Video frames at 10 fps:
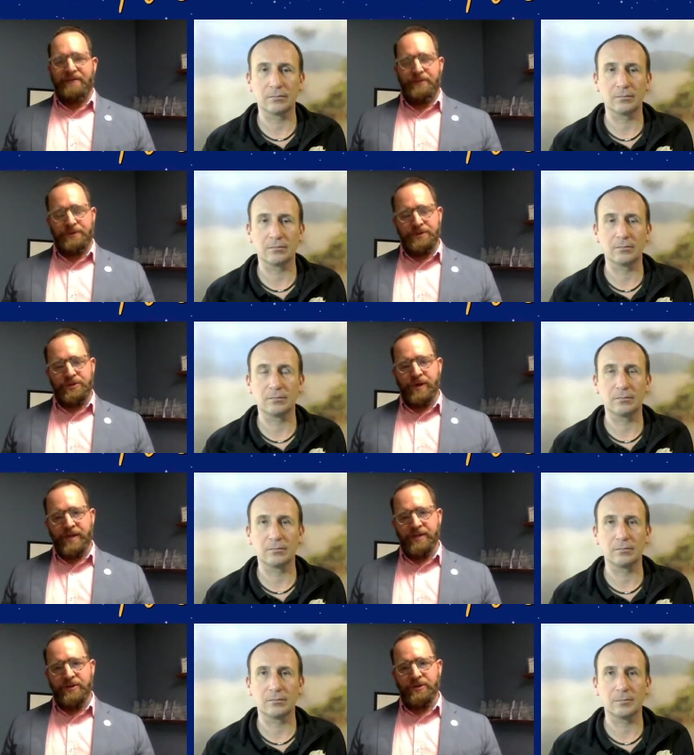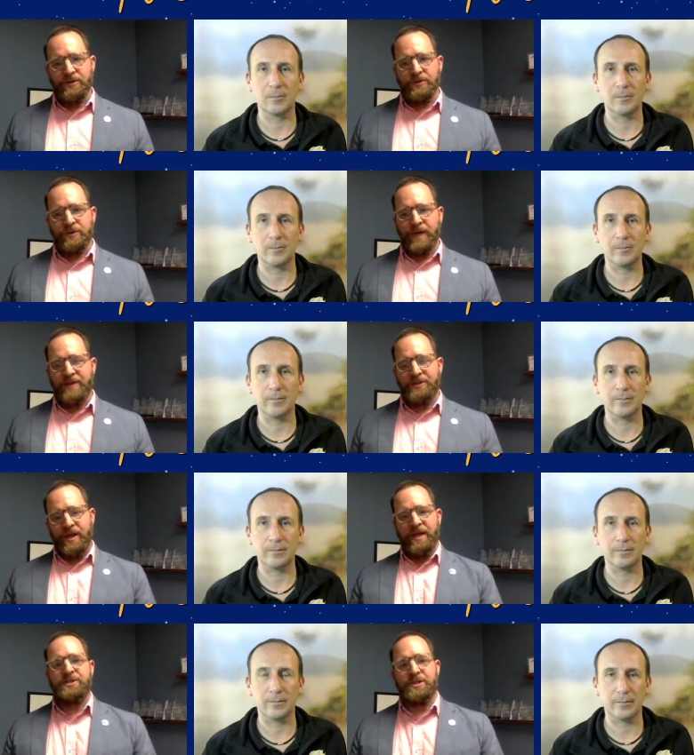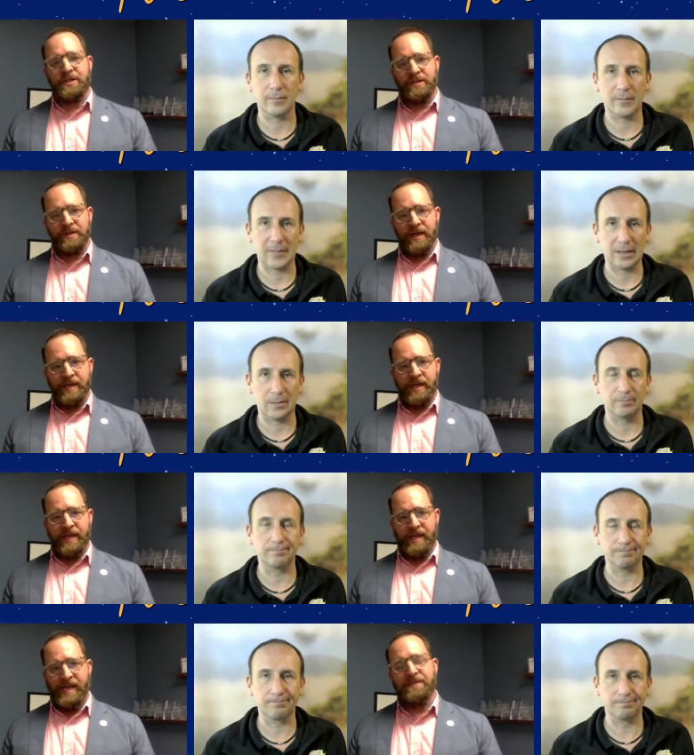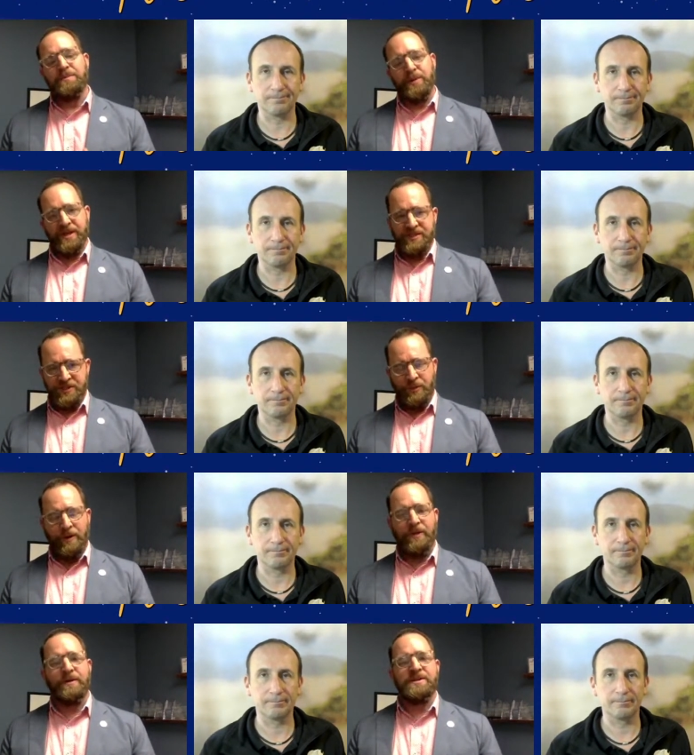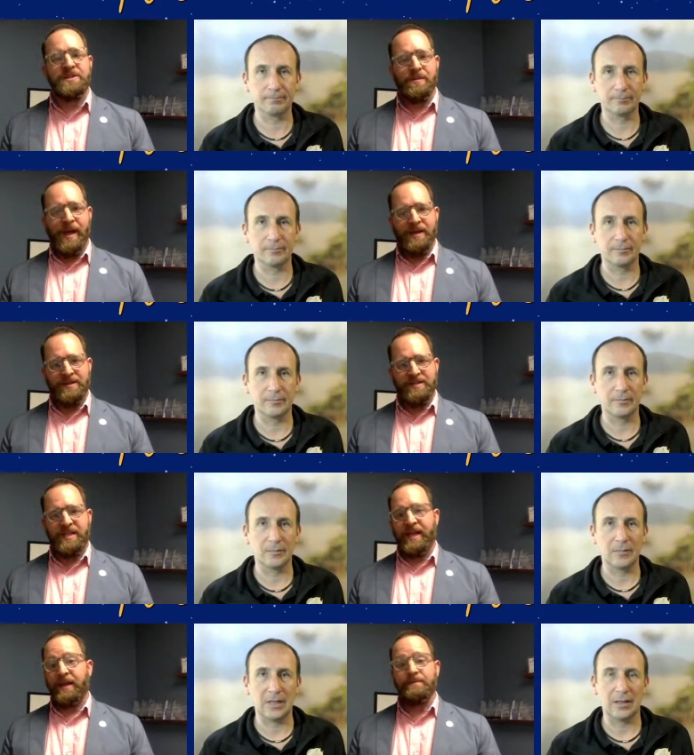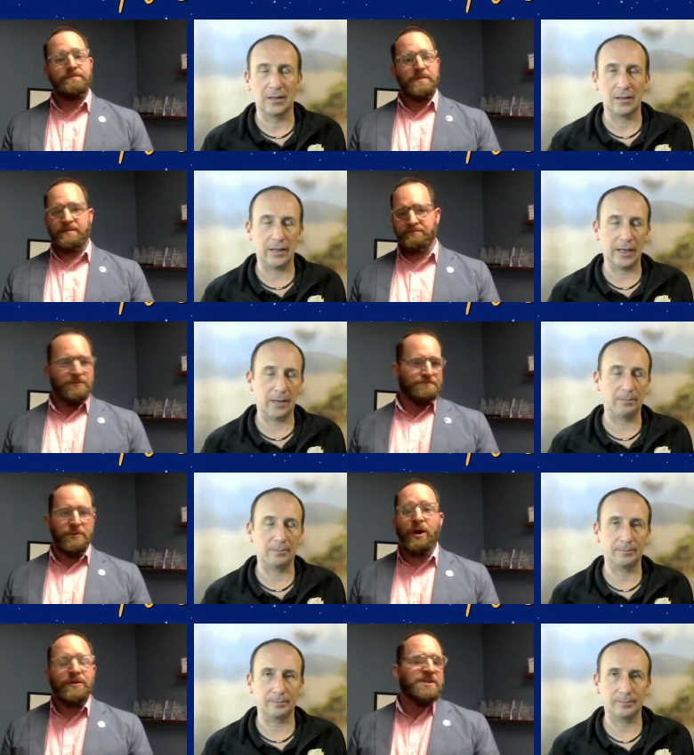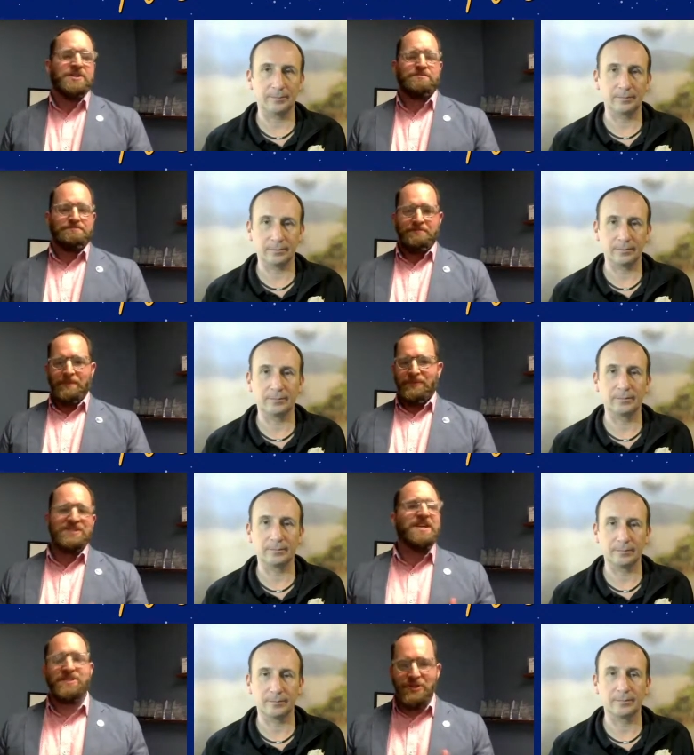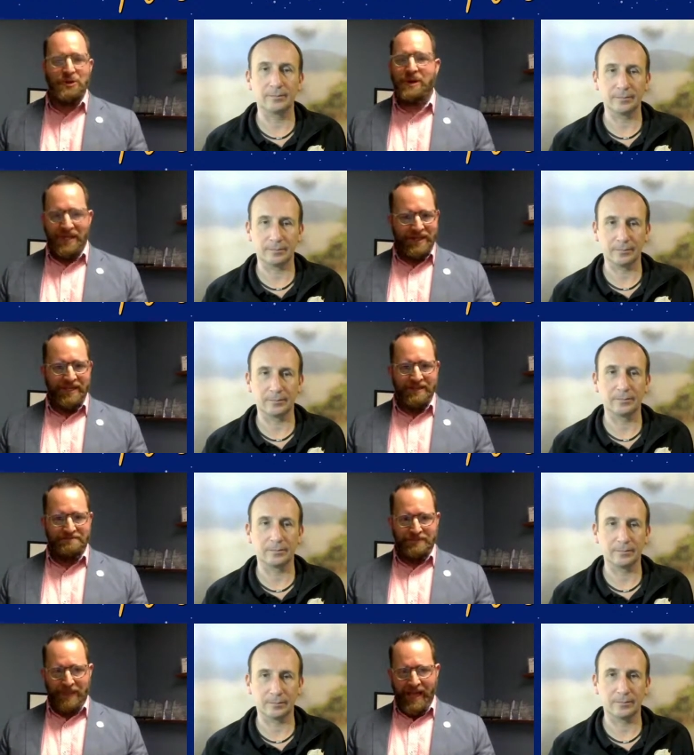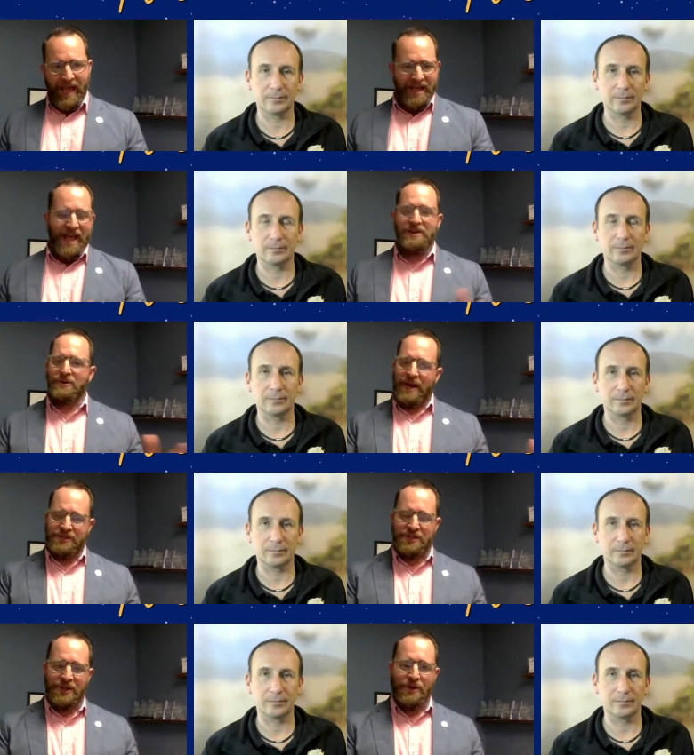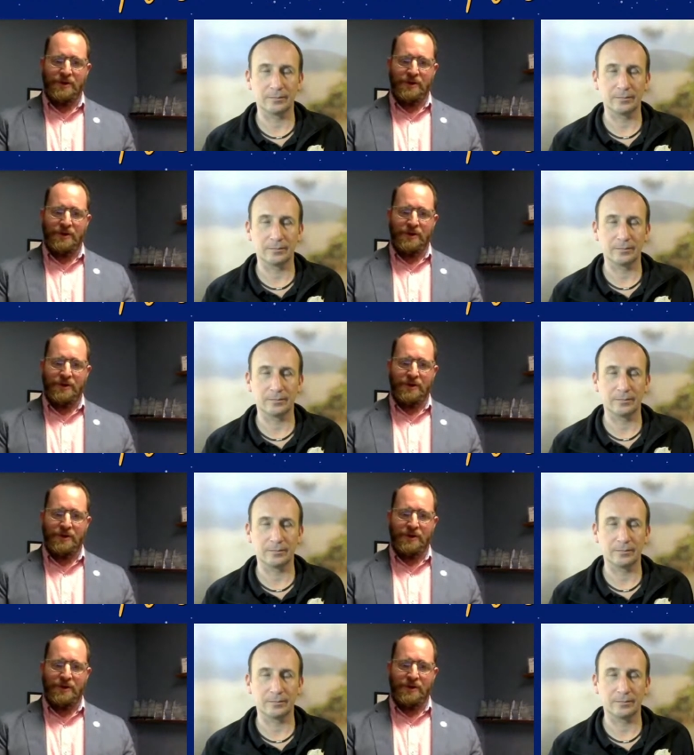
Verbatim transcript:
Speaker 1: effort to try to do education in the places where there is demand to say, yeah. look, this this doesn't do anything, and, and you're actually